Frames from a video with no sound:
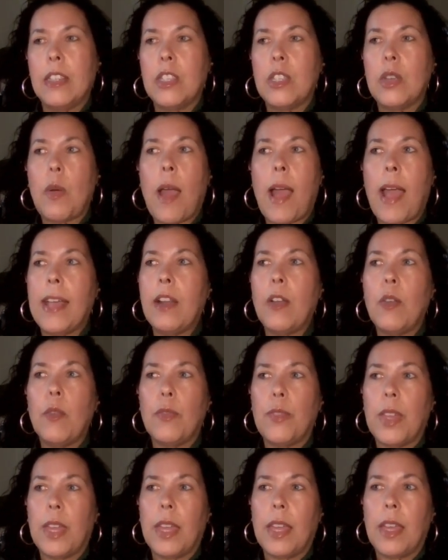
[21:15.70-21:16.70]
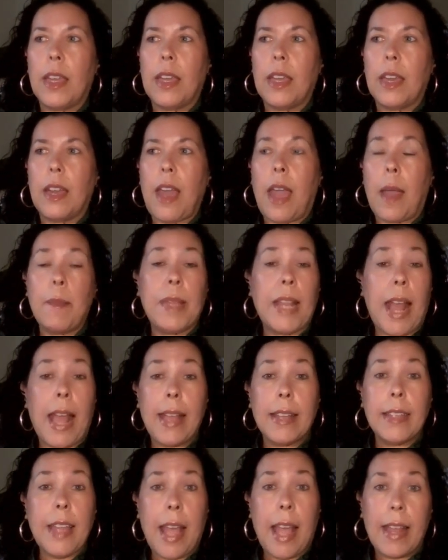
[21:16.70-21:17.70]
And so I don't think, I mean,
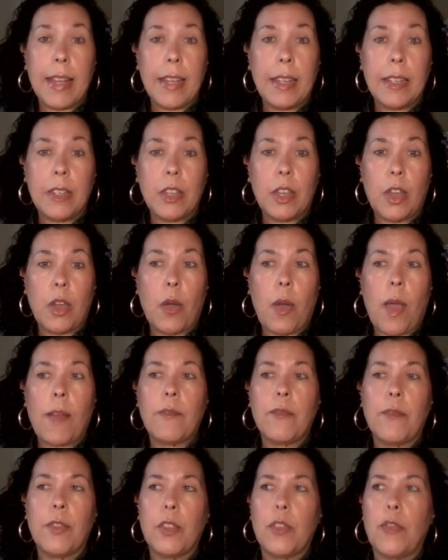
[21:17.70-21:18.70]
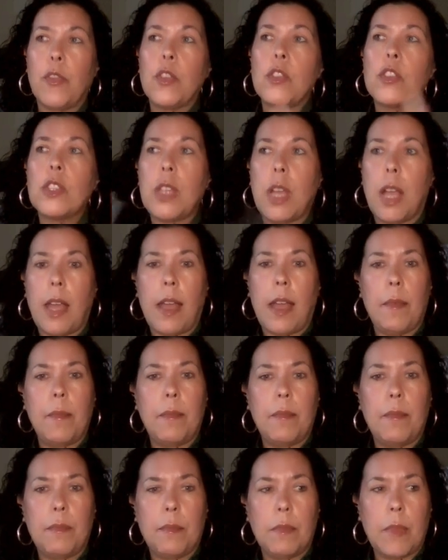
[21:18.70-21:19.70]
I didn't go for the first
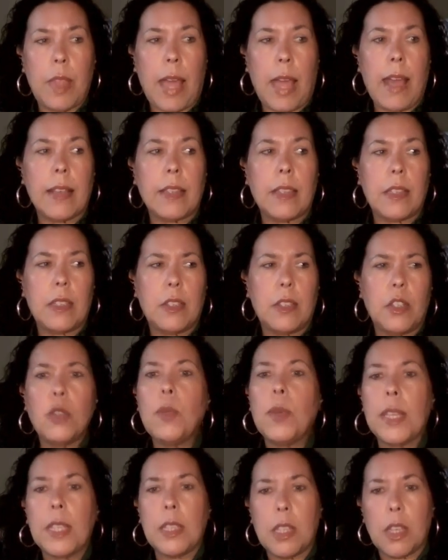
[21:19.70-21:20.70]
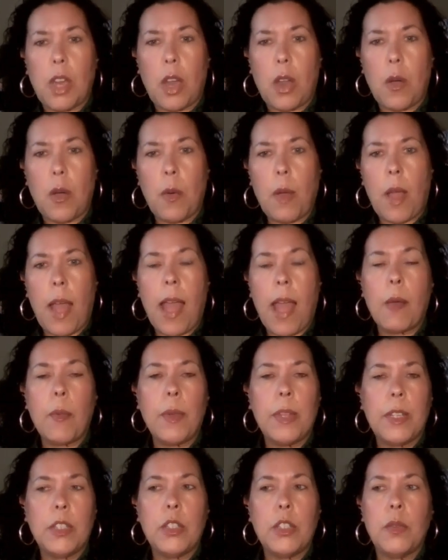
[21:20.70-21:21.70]
time last 2 weeks ago. I
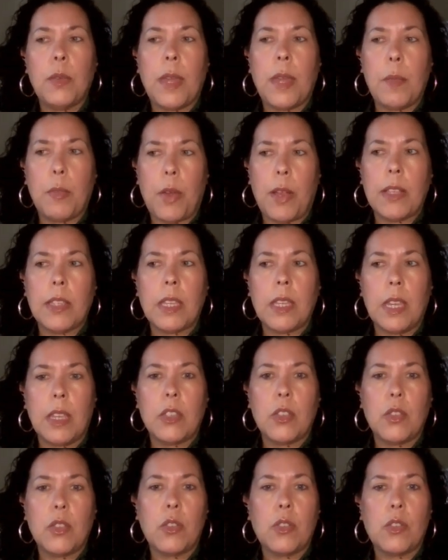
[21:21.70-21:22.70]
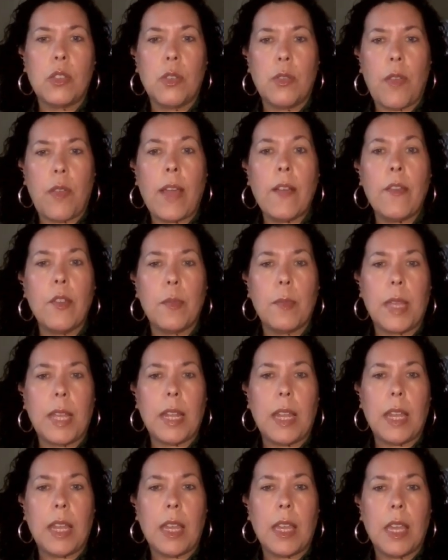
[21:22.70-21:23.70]
went to a breast cancer survivor
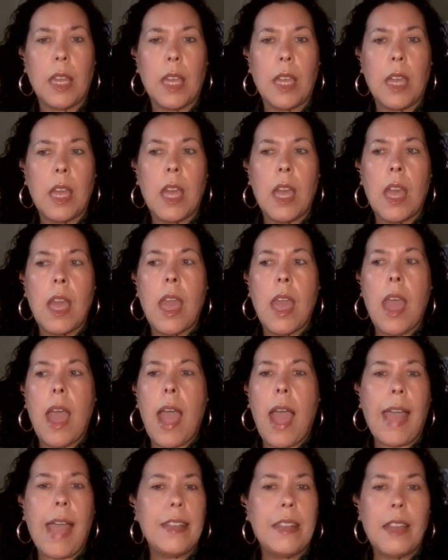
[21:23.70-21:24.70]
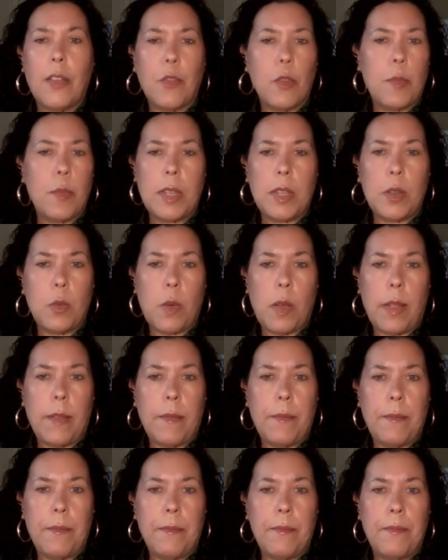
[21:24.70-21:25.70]
meeting. I'd never been to
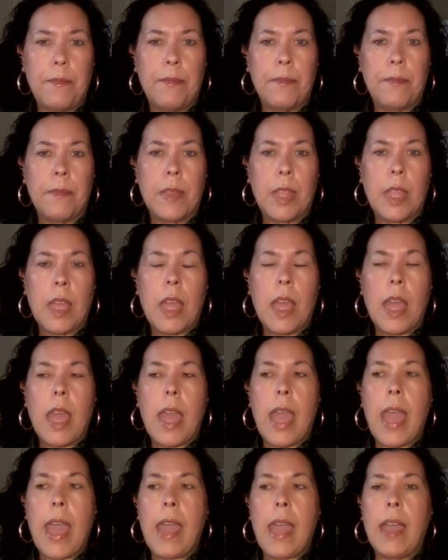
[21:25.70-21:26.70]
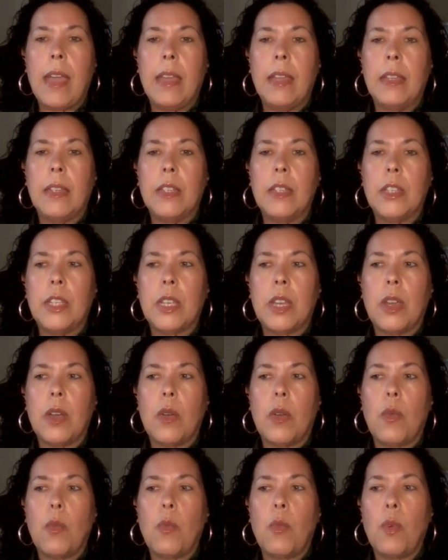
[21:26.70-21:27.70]
one. And
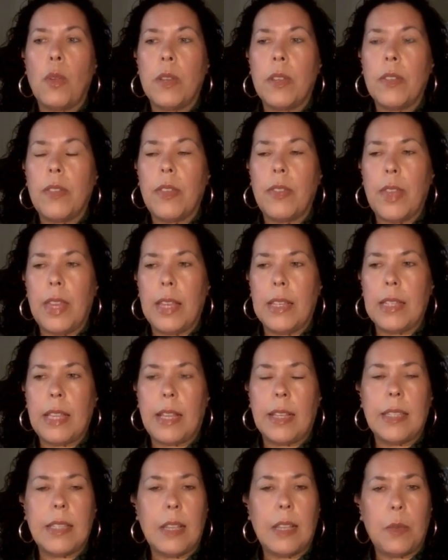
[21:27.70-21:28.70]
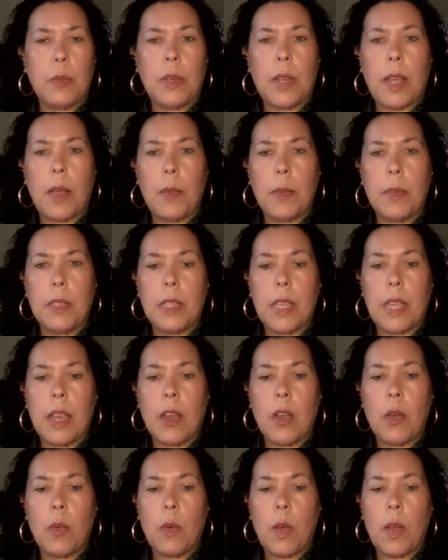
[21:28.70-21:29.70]
one of the things I said when I was
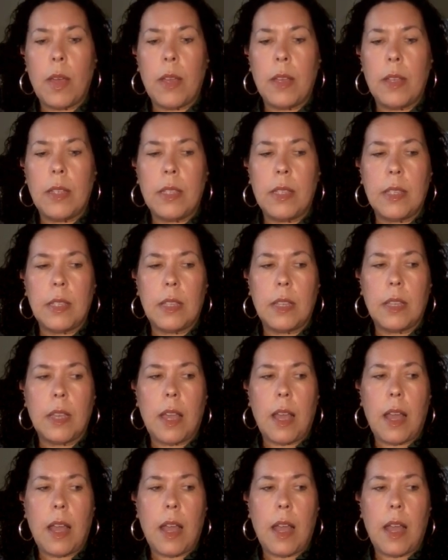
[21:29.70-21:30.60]
there was,